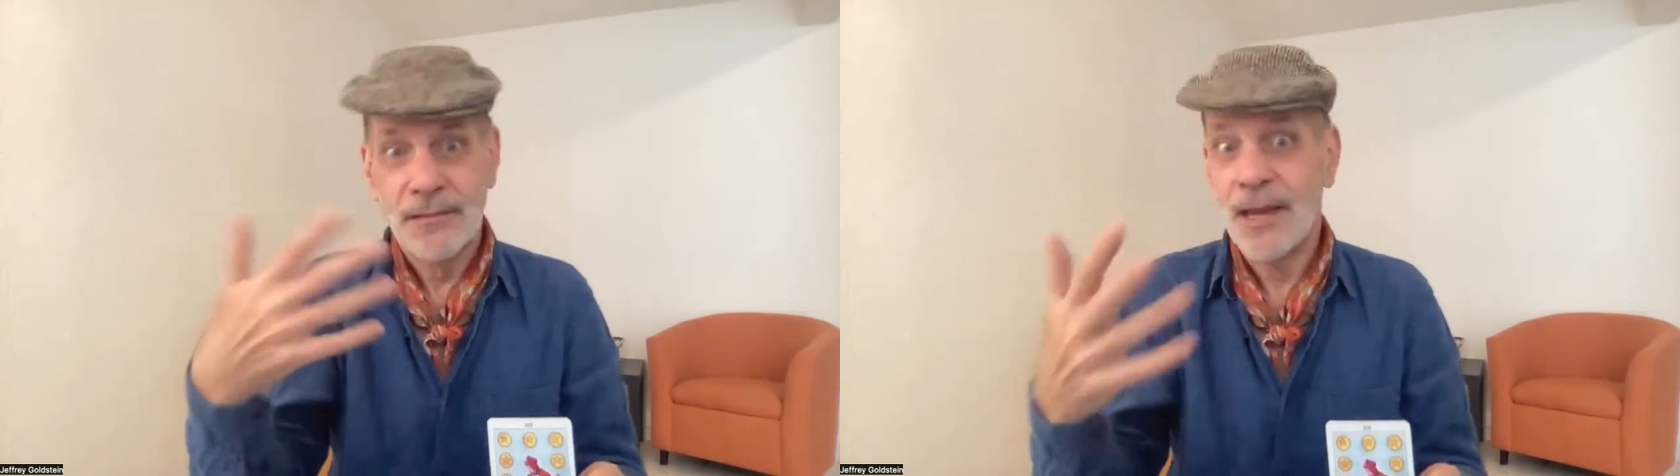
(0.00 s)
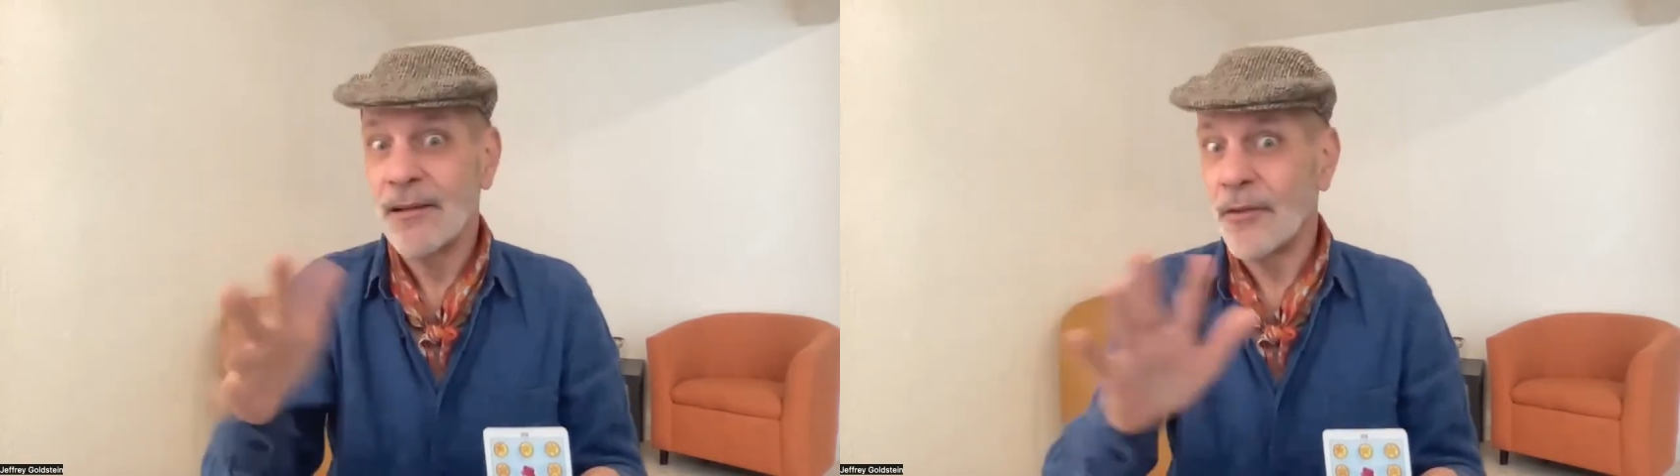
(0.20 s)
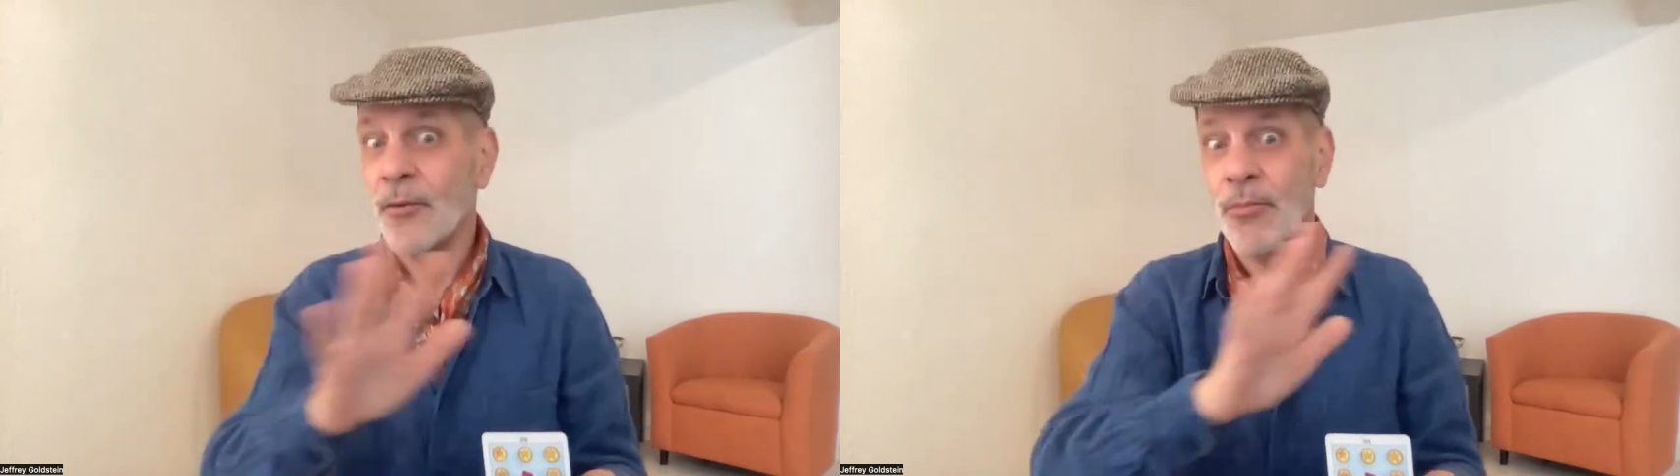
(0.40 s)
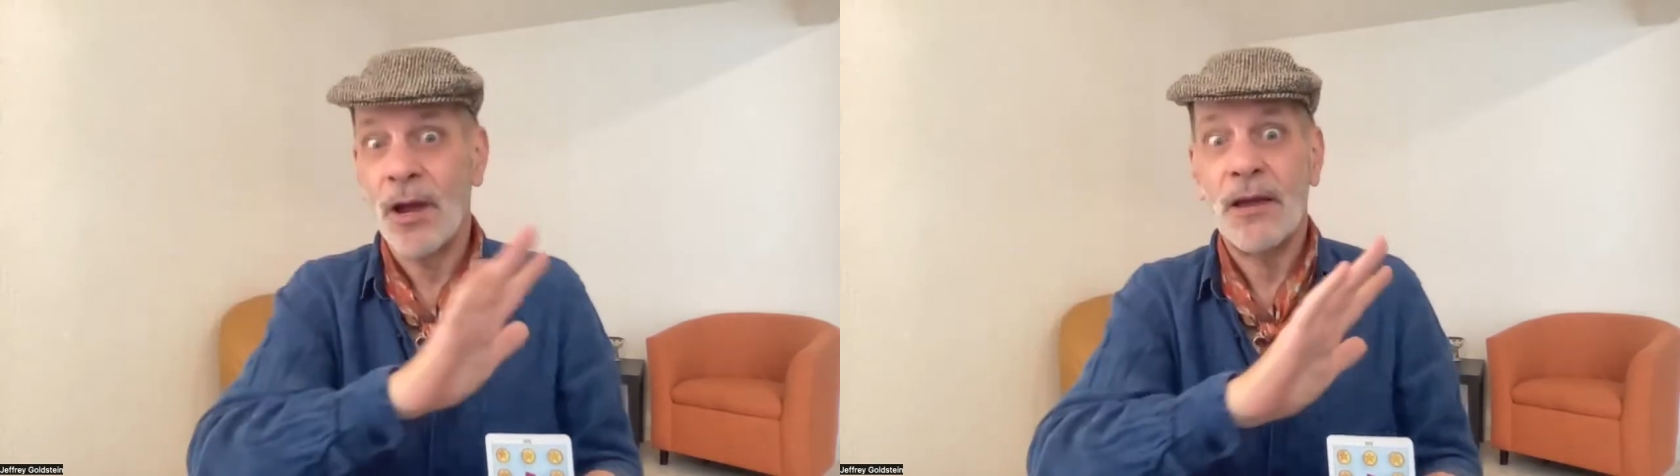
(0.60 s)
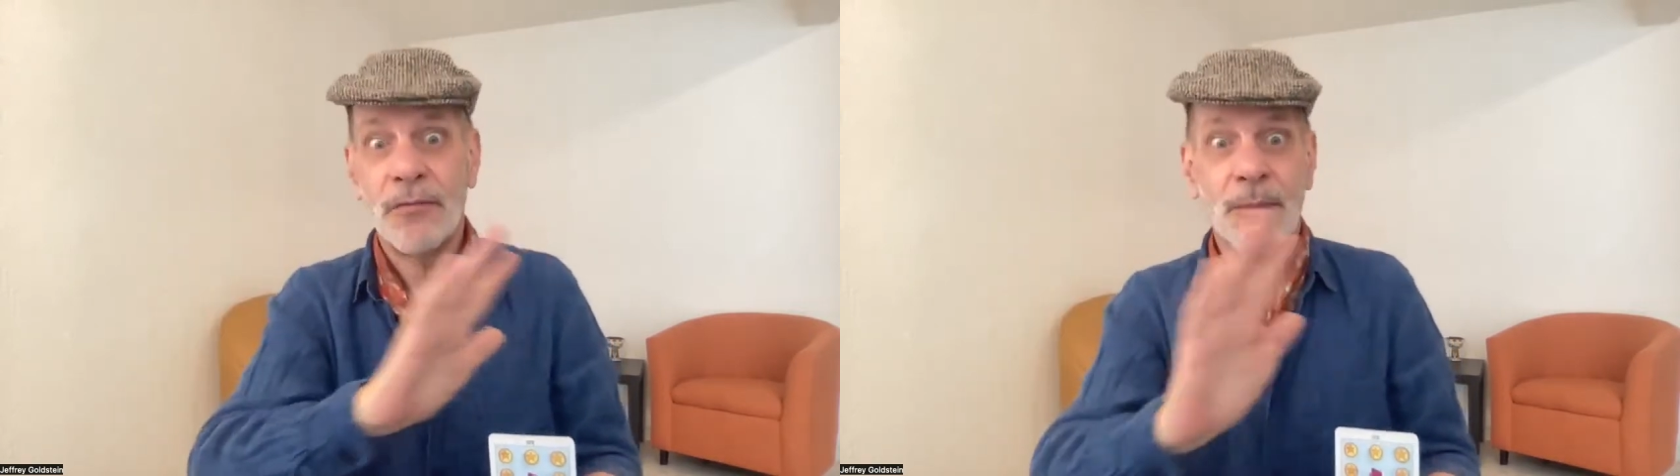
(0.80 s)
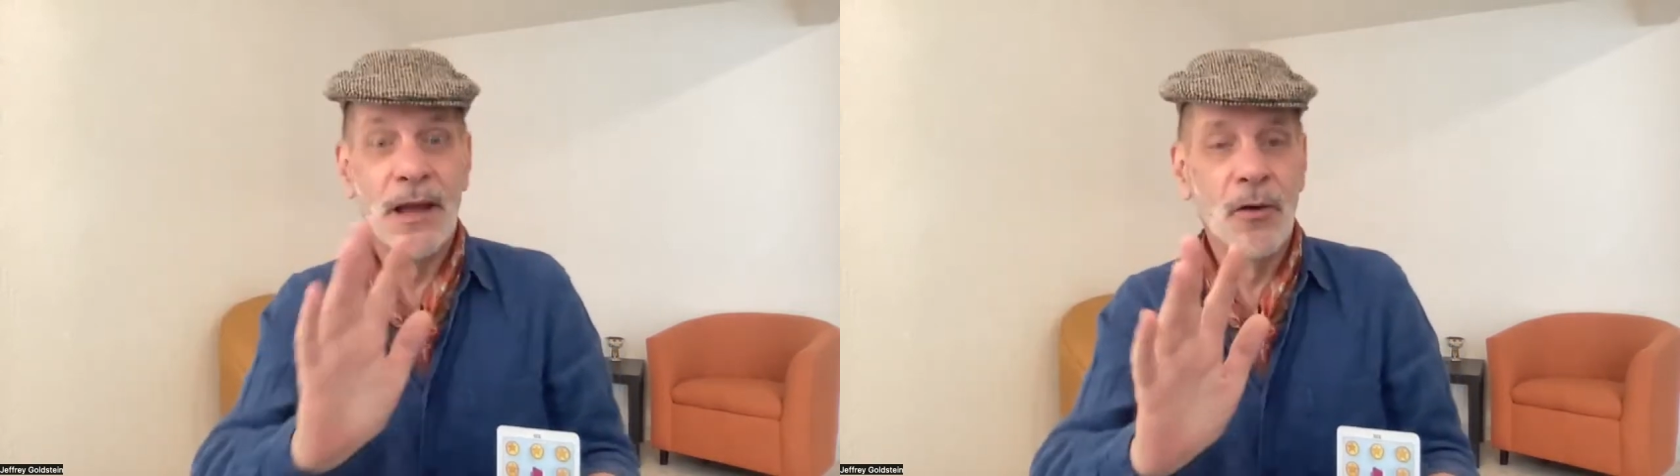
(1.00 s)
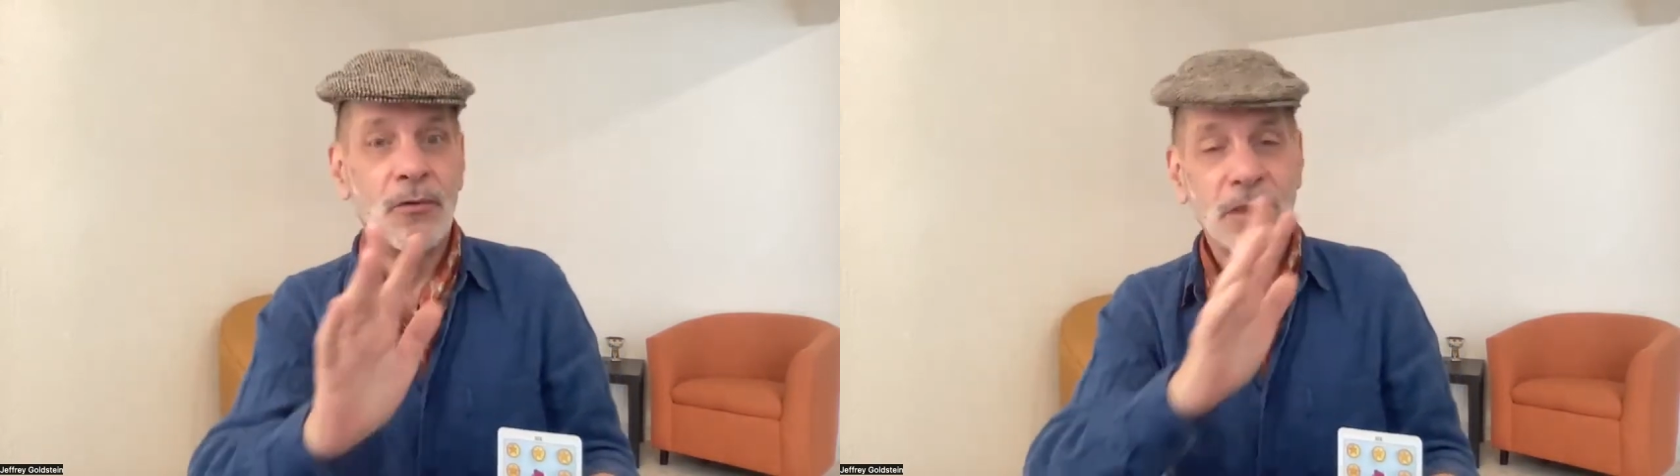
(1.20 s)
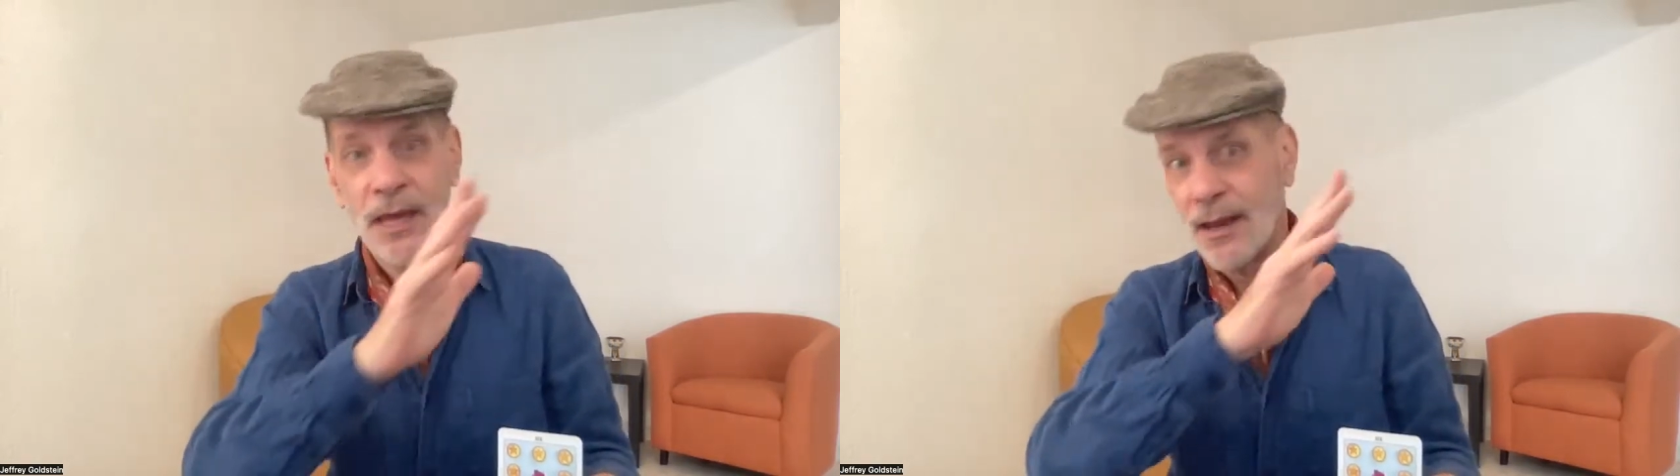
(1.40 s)
take a little break from my
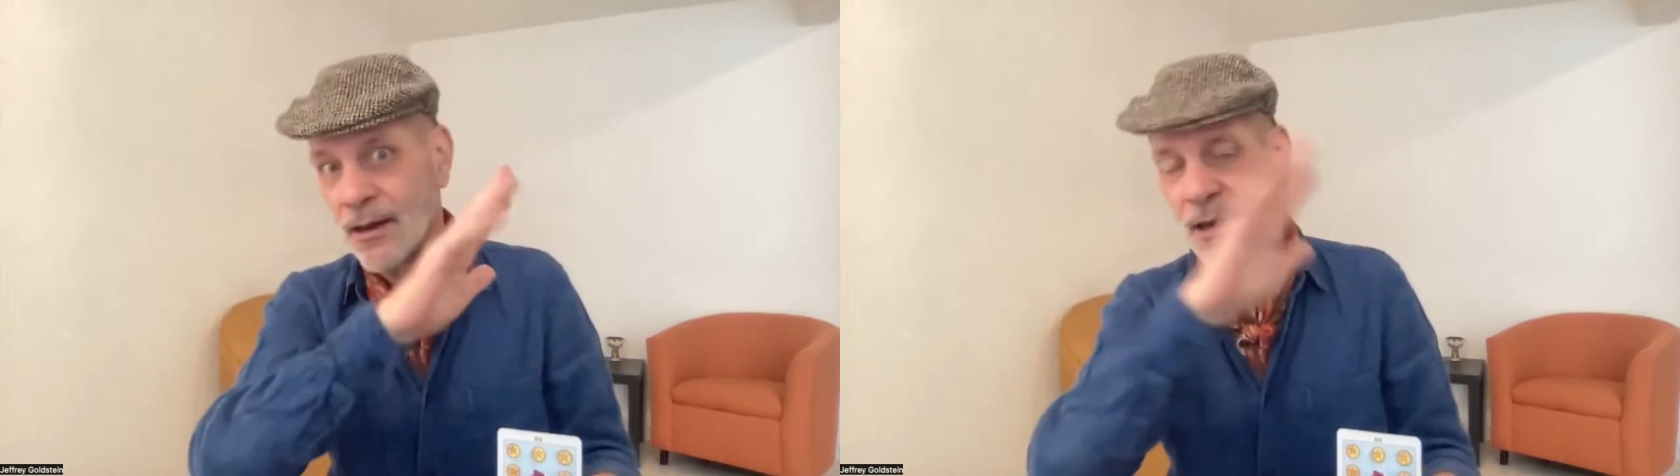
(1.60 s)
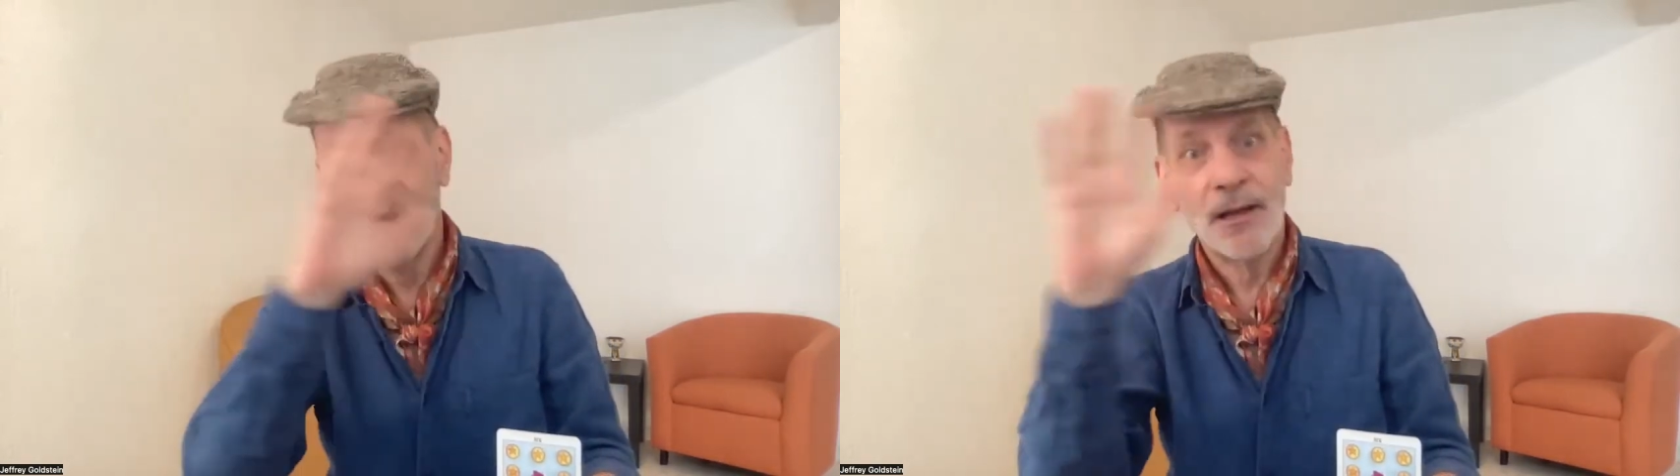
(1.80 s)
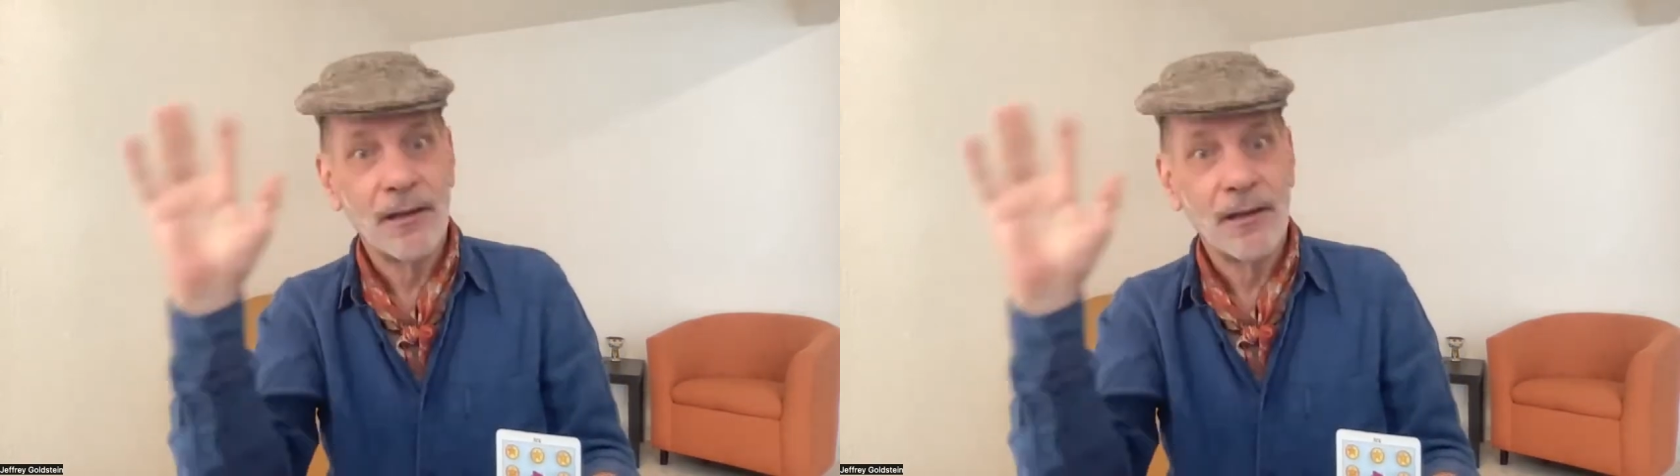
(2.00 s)
own thing and kind of